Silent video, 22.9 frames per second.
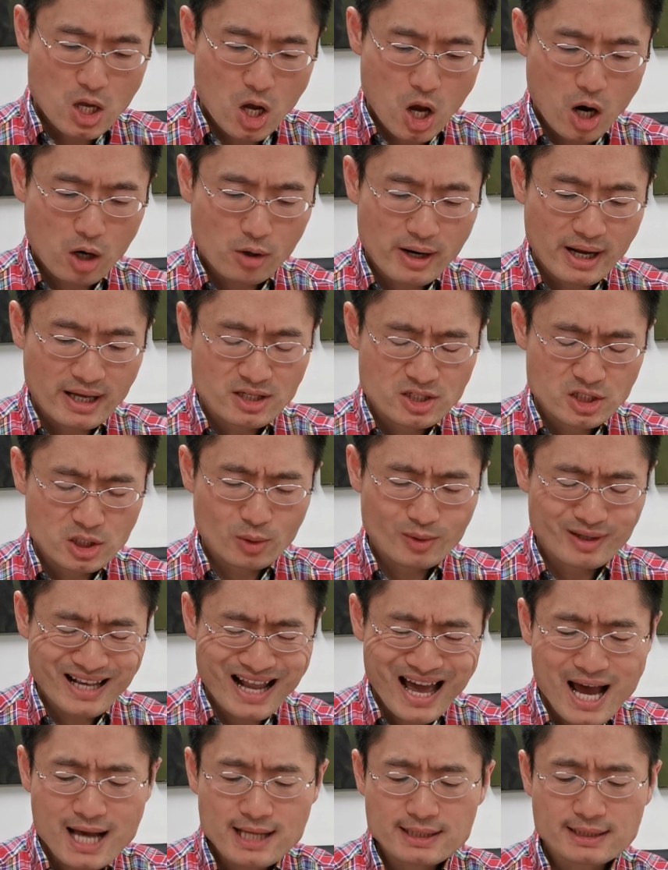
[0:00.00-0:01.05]
All right, so
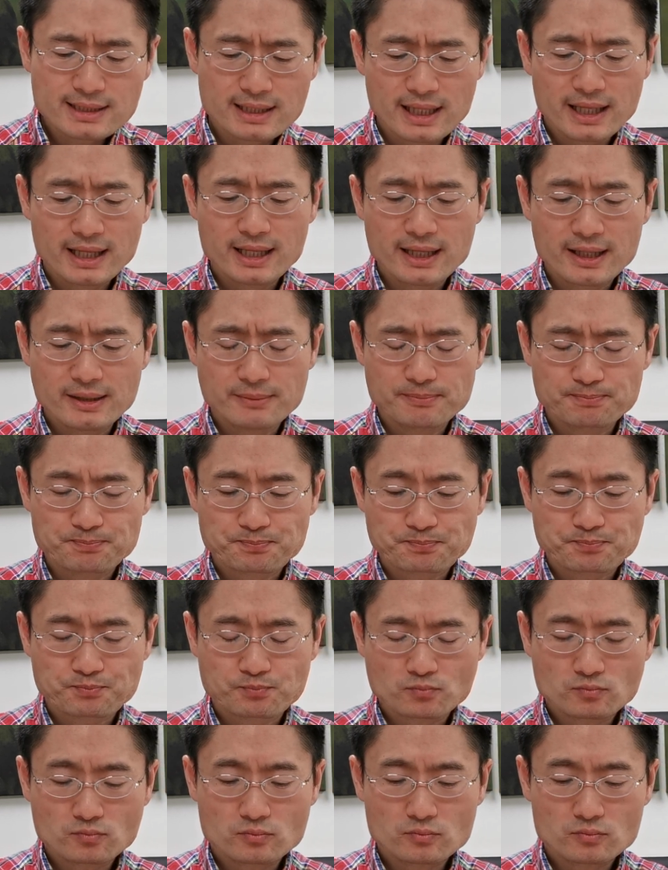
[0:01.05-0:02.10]
lastly,
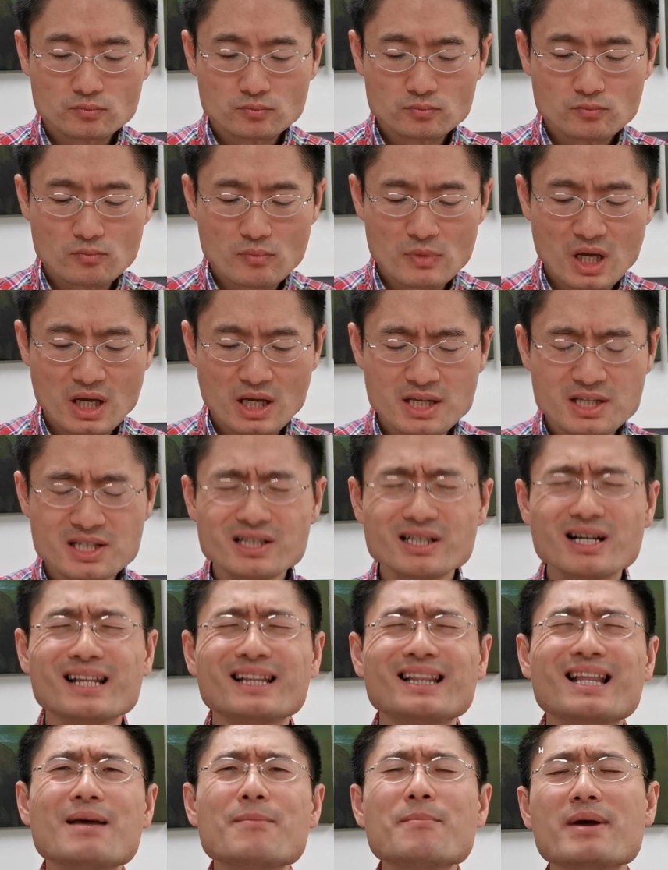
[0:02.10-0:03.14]
is there a
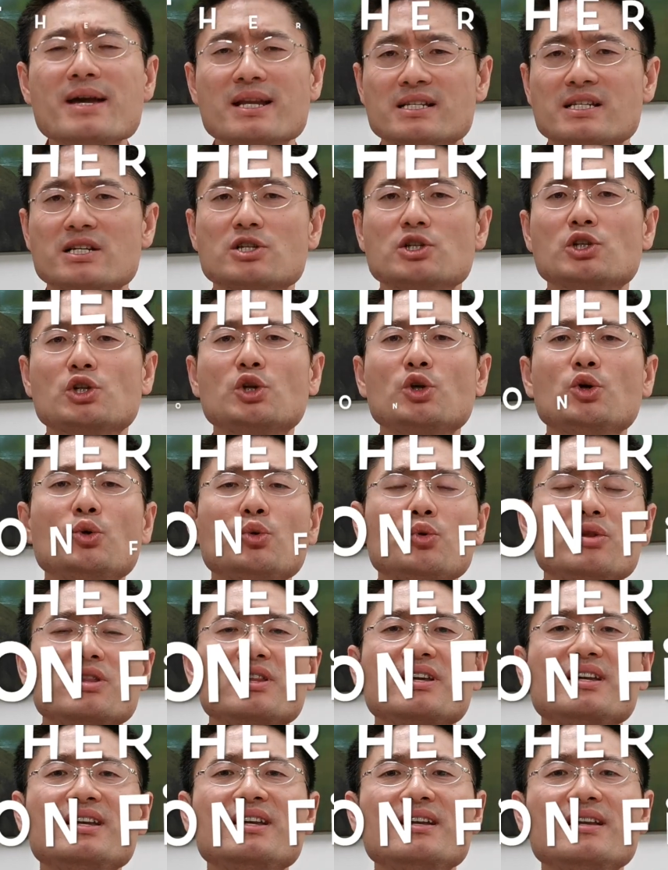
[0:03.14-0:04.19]
limit to
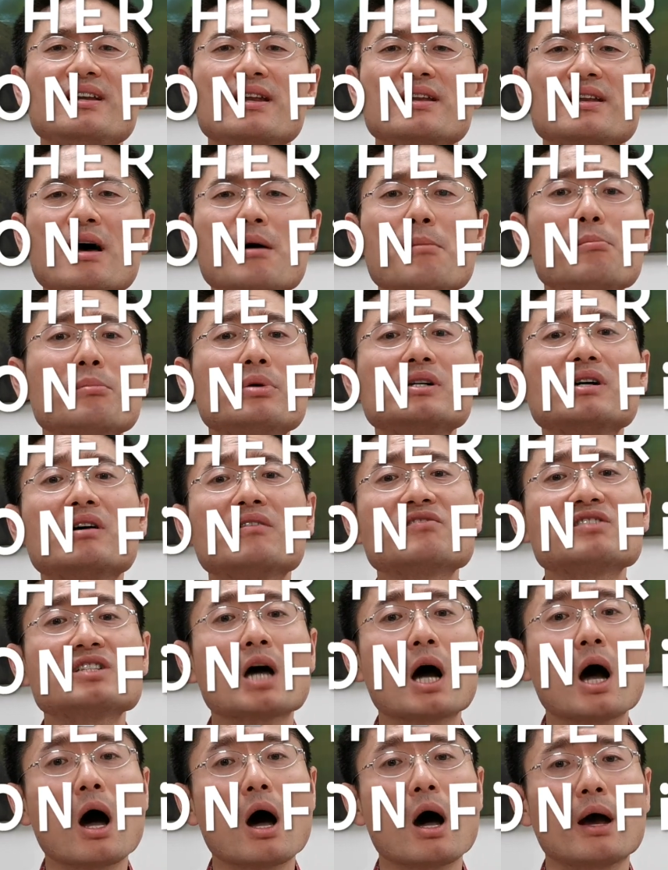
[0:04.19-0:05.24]
the number of
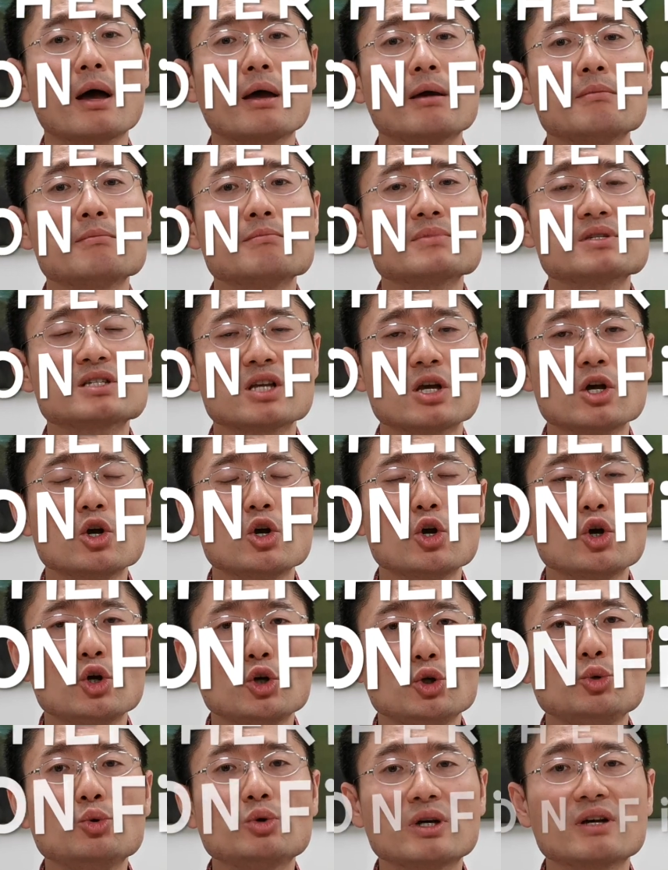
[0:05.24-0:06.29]
times
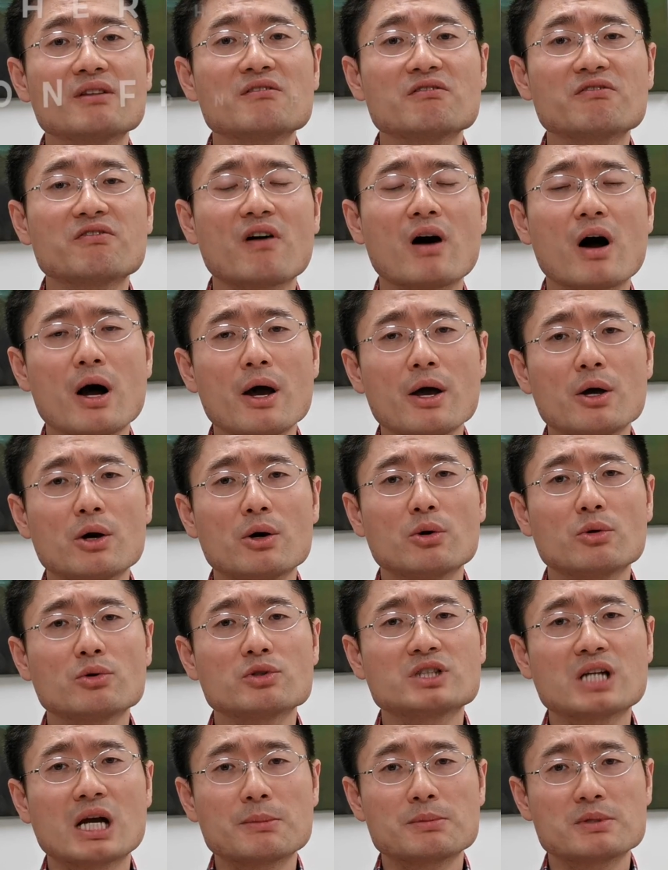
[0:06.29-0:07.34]
you can file
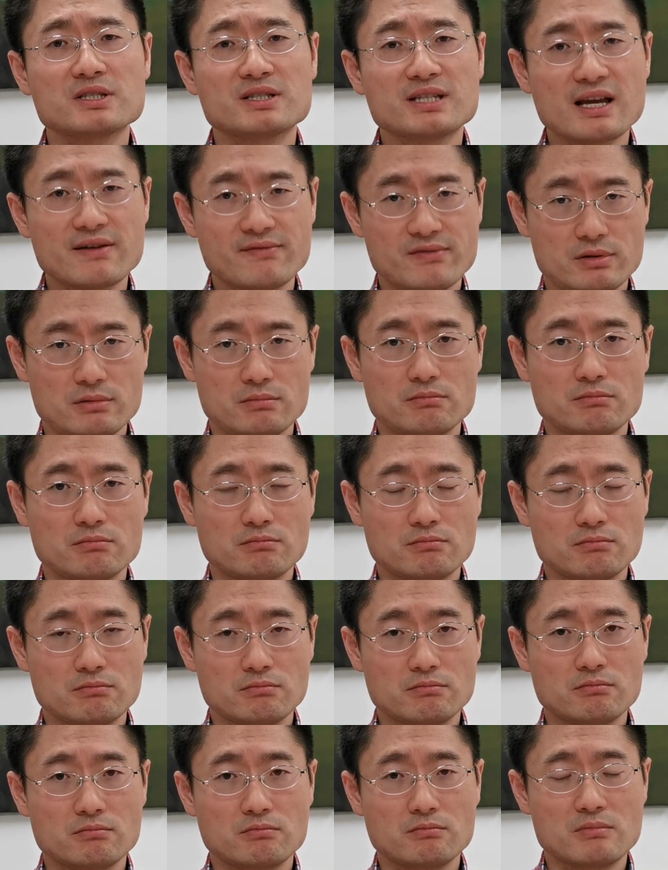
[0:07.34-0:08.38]
Chapter 7?
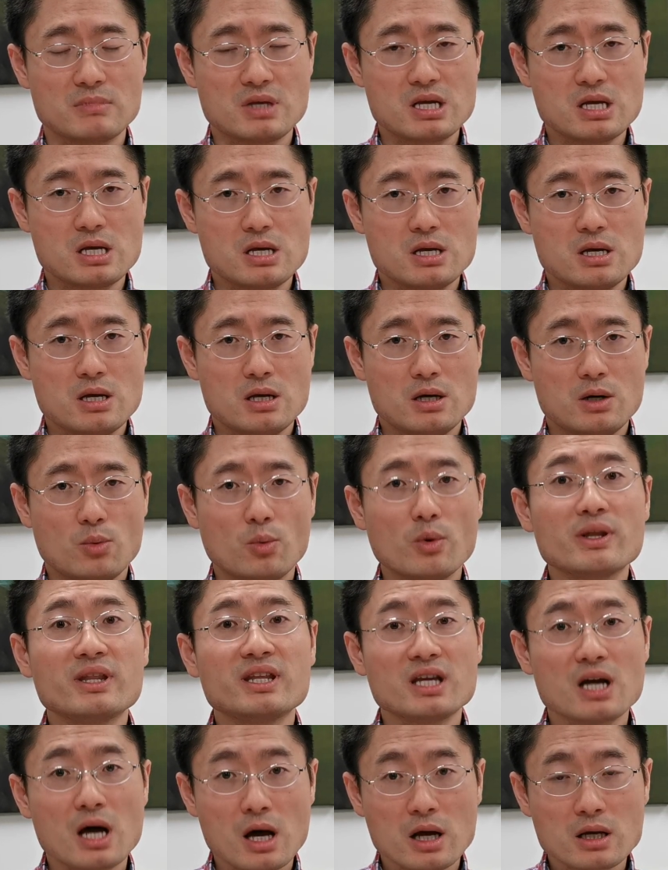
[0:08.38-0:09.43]
Well,
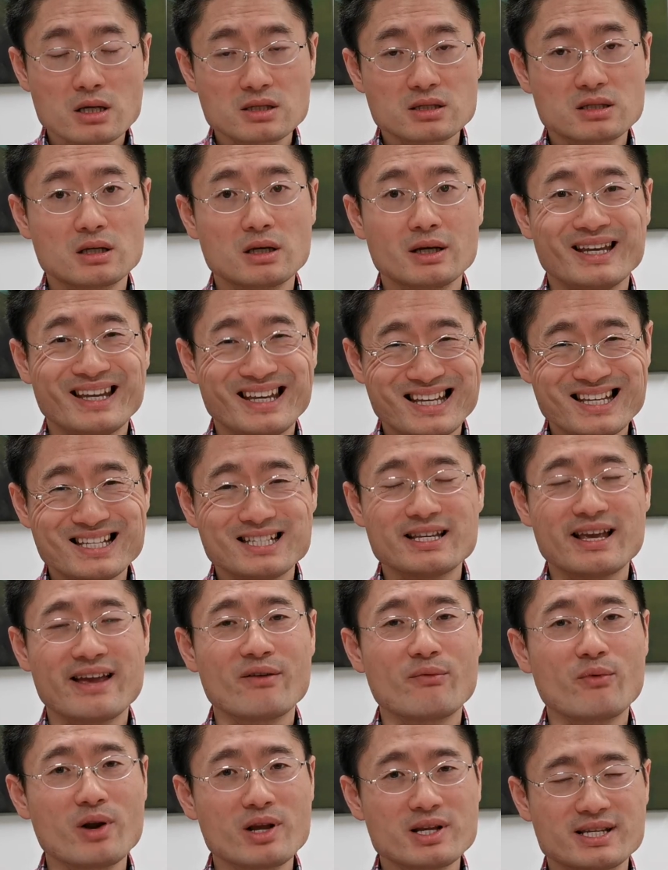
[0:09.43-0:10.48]
the answer is
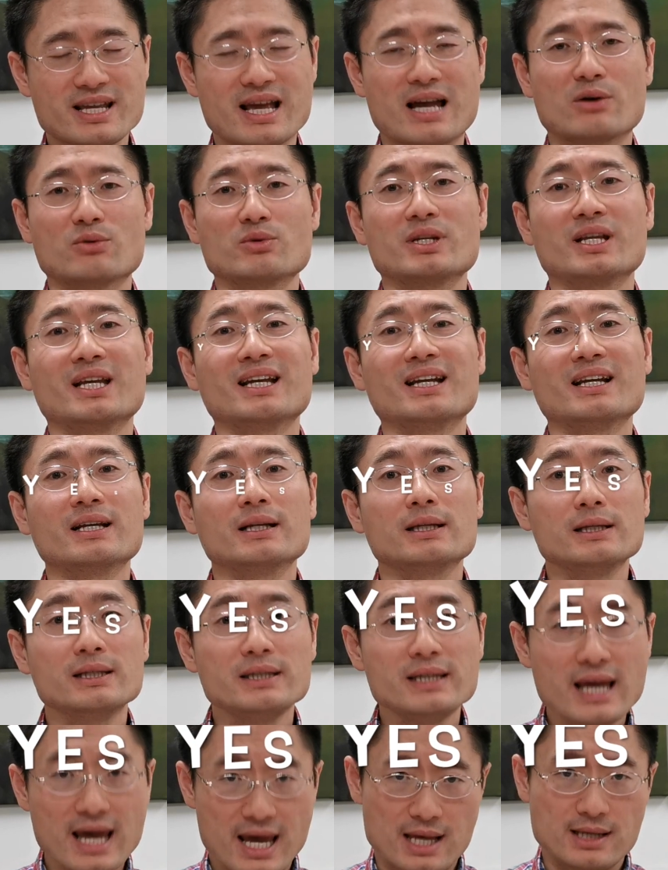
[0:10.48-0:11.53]
a resounding
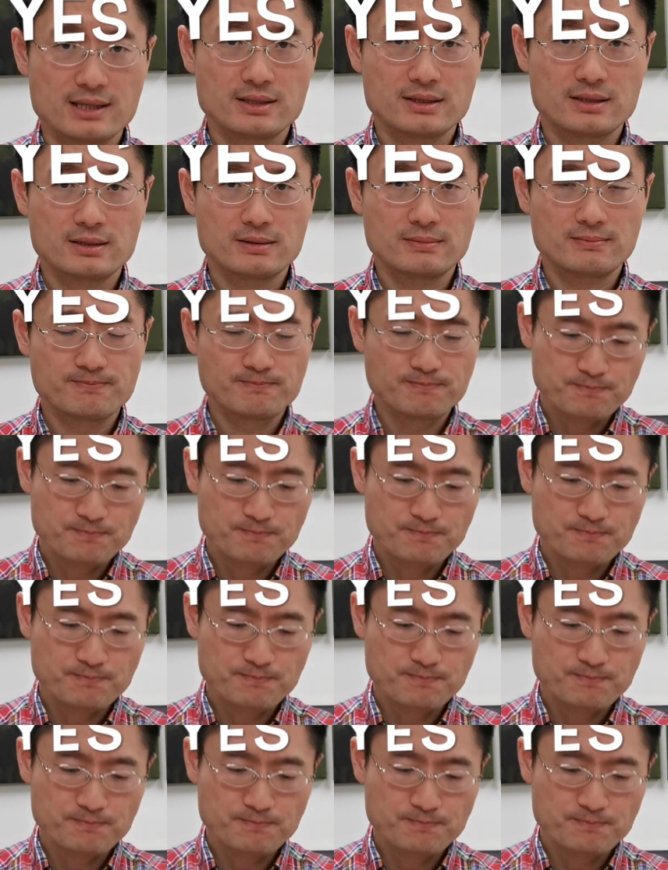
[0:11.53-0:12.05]
yes.